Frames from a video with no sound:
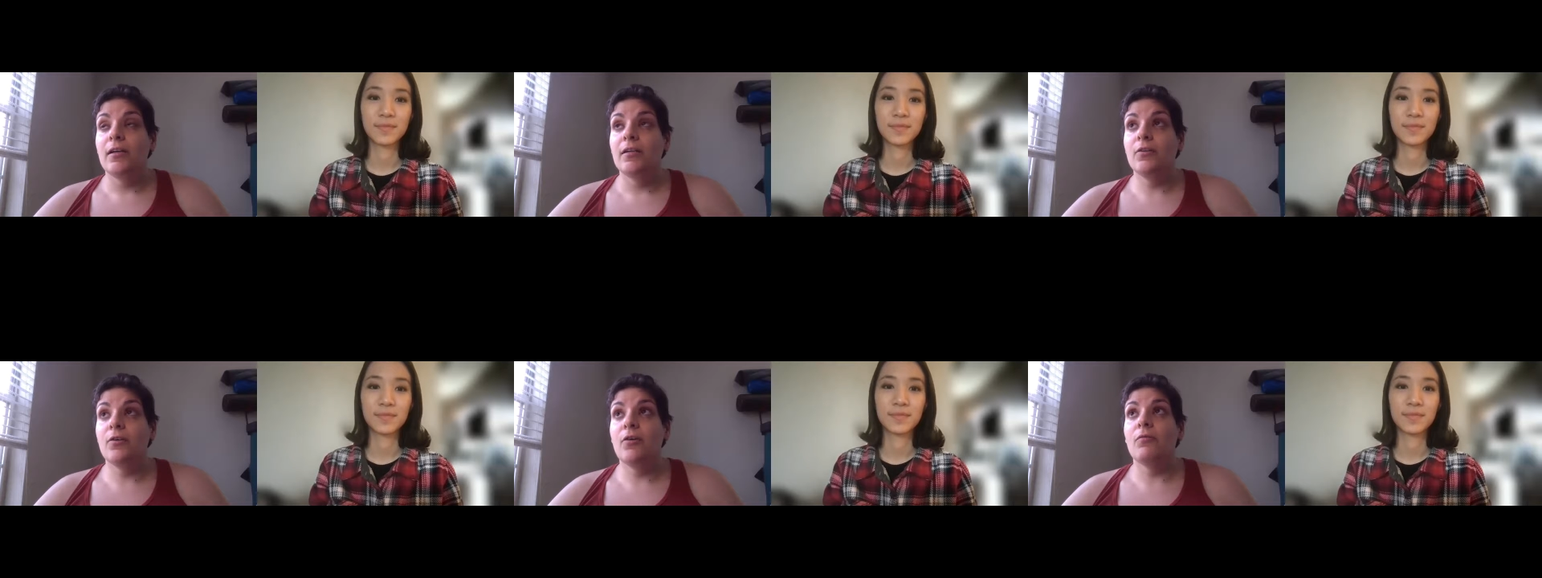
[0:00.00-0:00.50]

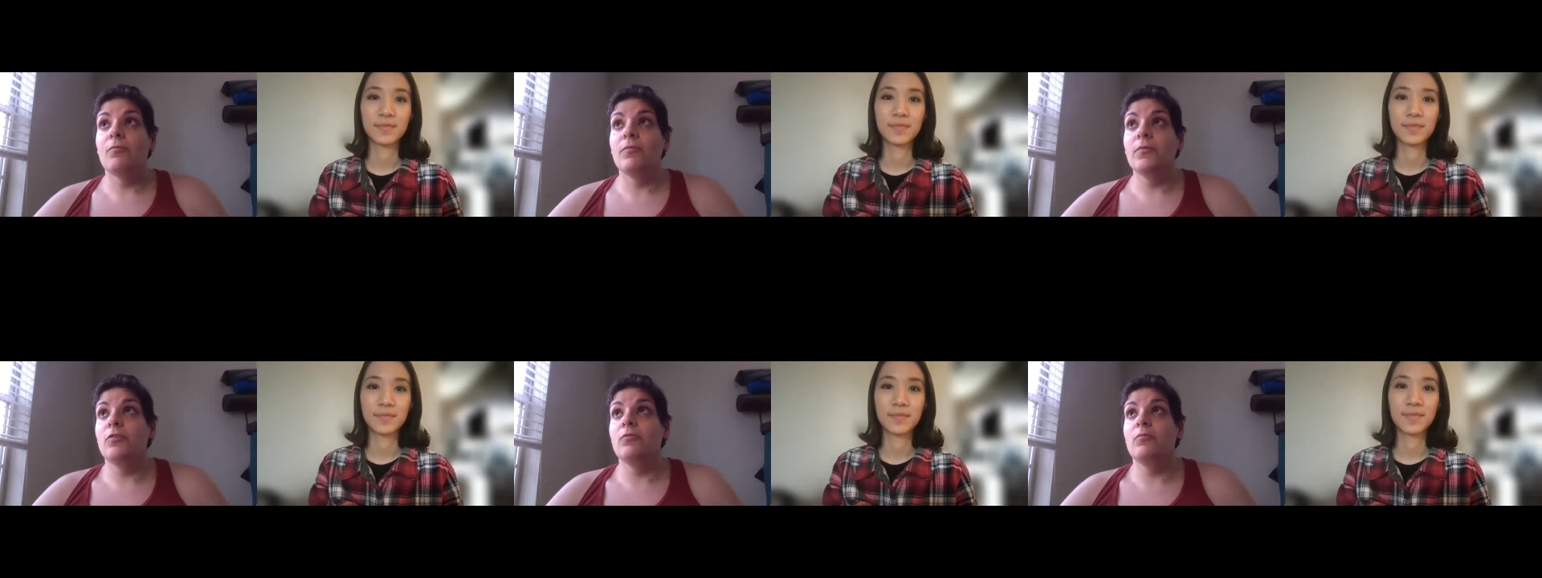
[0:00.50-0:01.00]
Speaker 1: you know
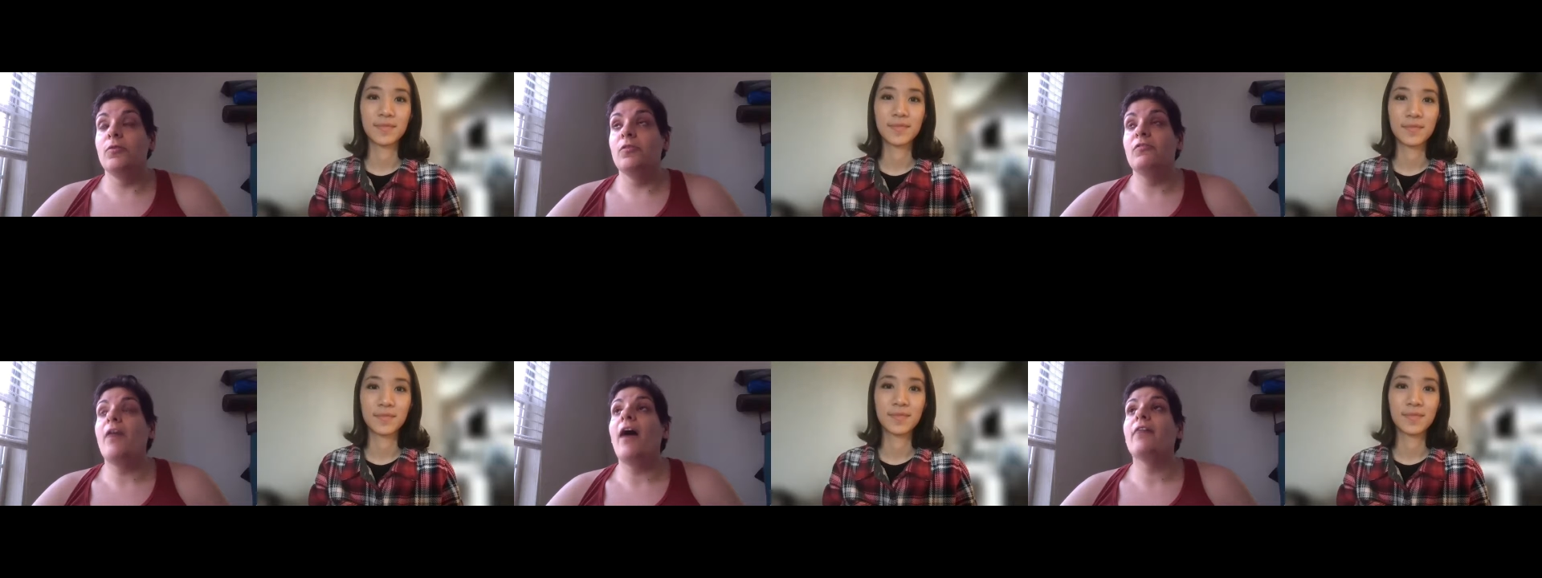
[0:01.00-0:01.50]
you
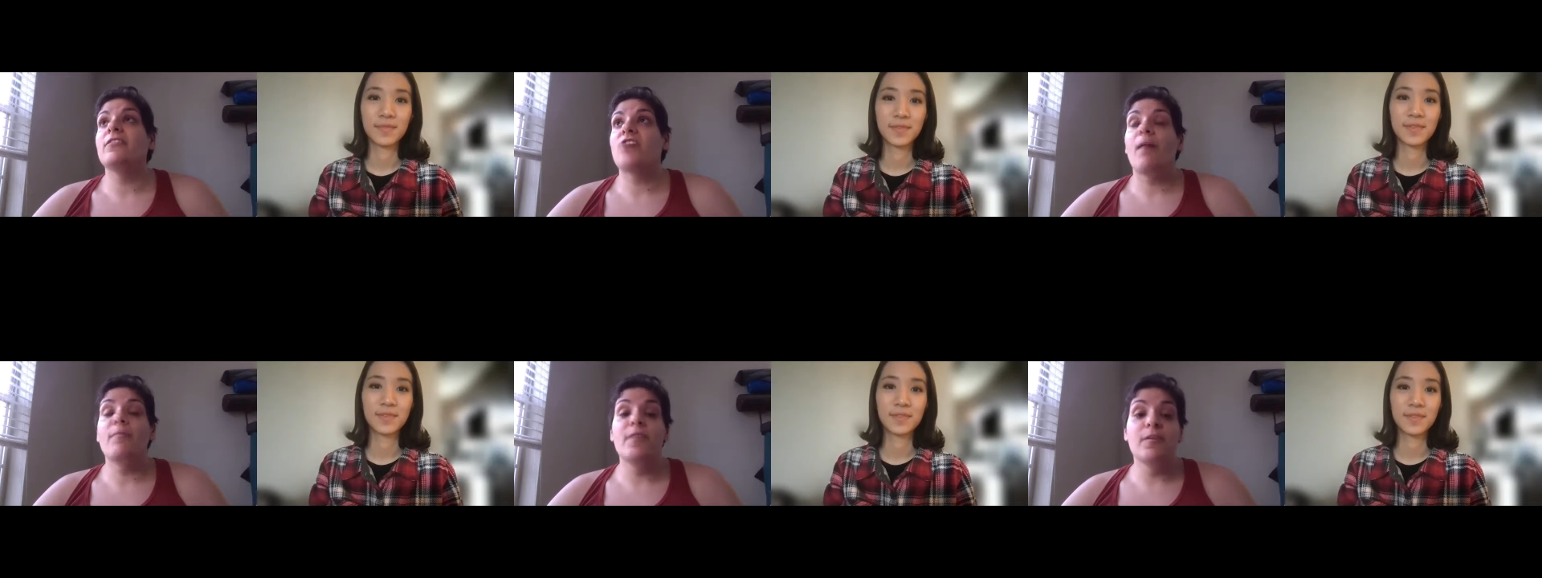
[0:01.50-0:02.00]
you found a
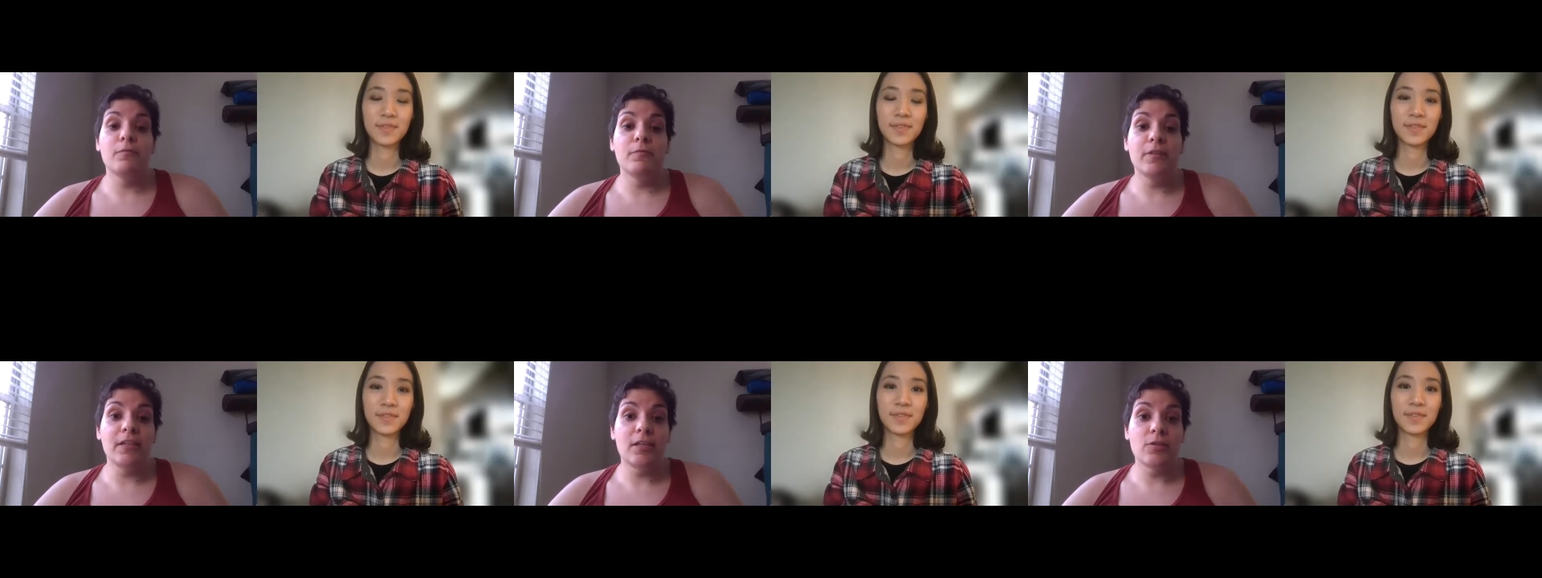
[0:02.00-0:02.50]
job that you
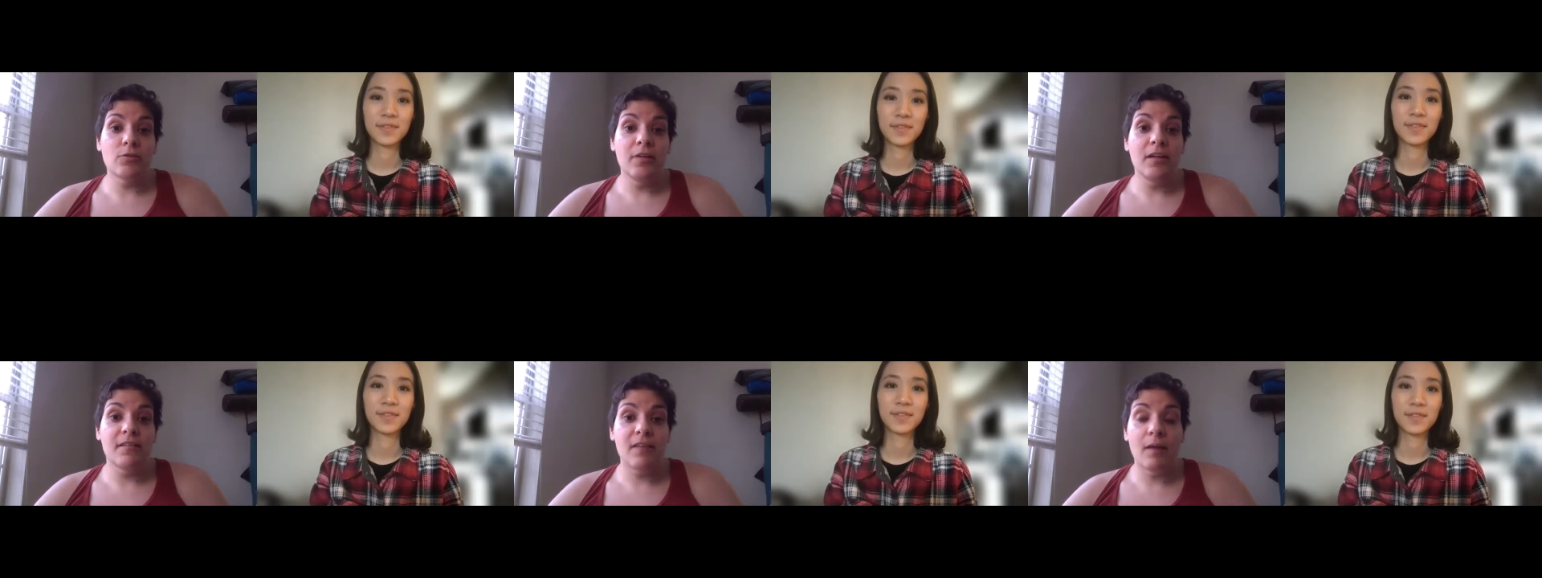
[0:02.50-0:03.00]
really
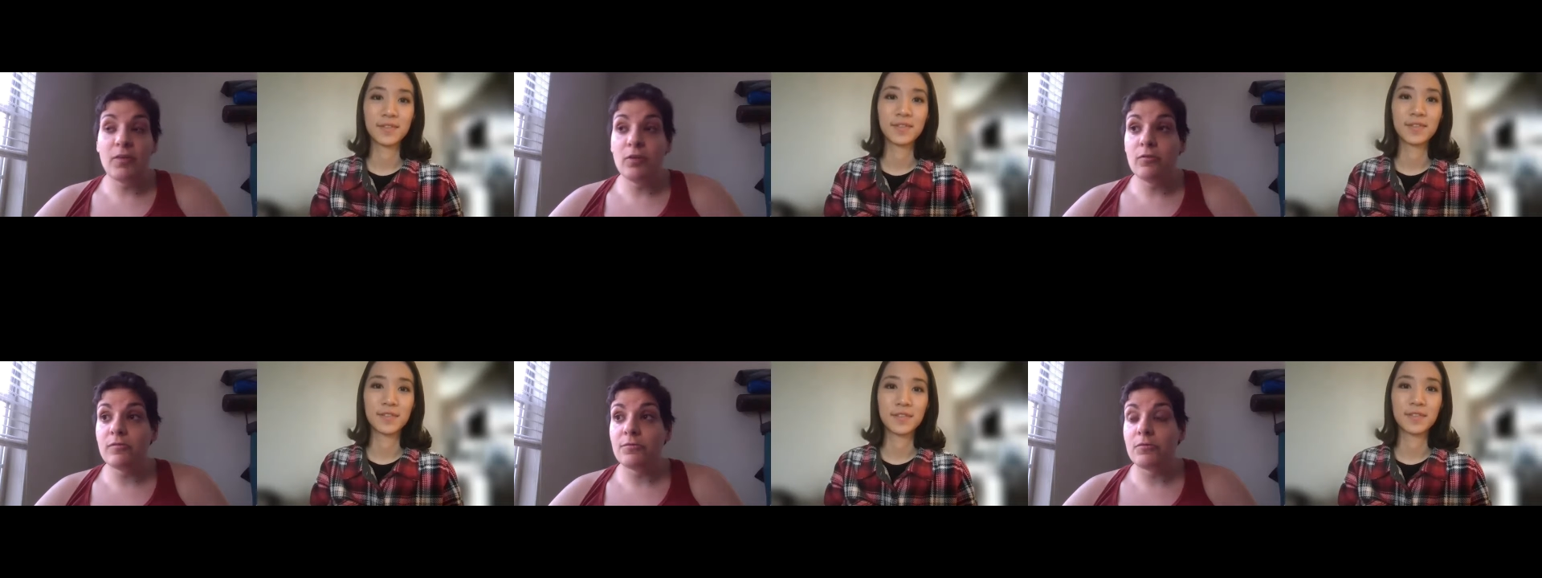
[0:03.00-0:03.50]
enjoy in some
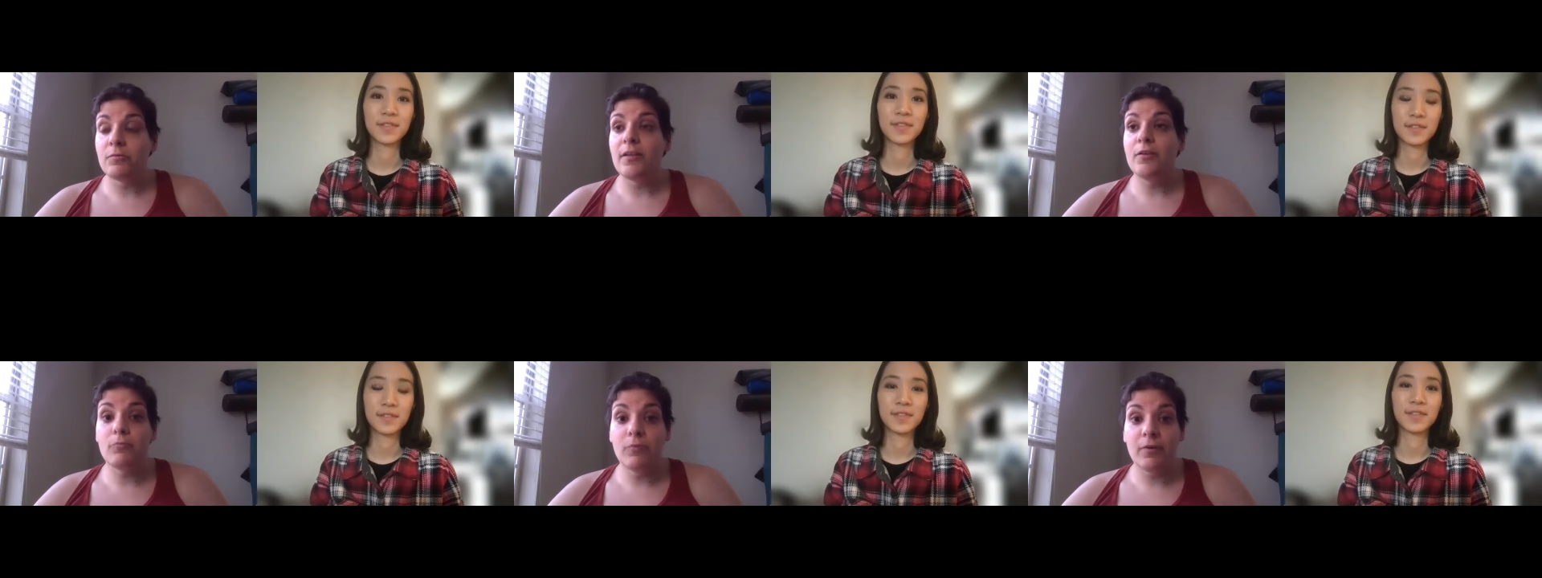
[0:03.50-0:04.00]
newsroom
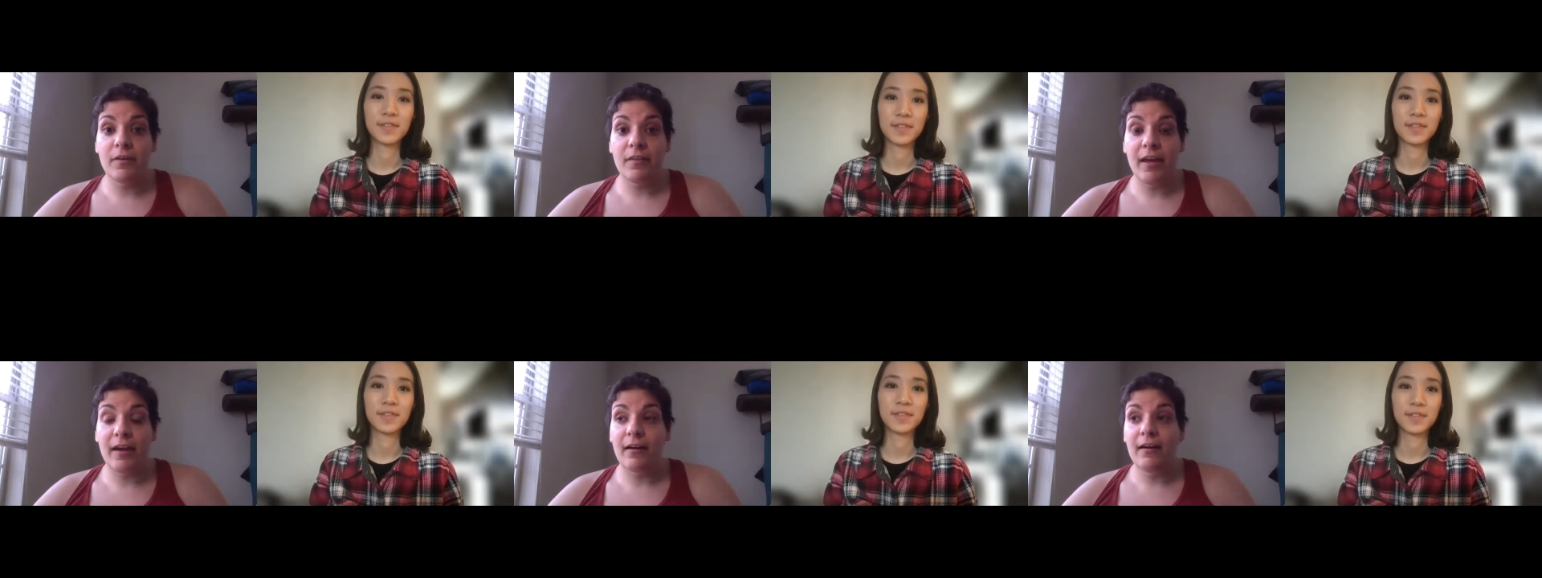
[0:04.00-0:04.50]
and you work
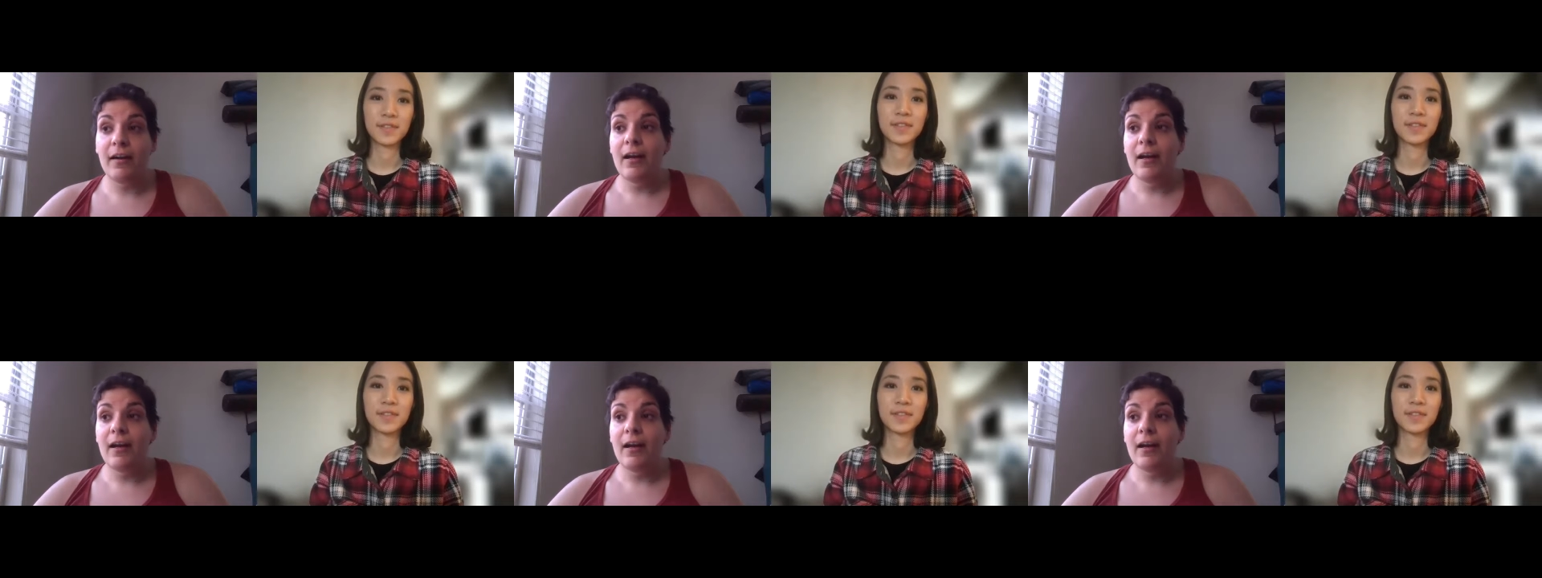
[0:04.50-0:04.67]
there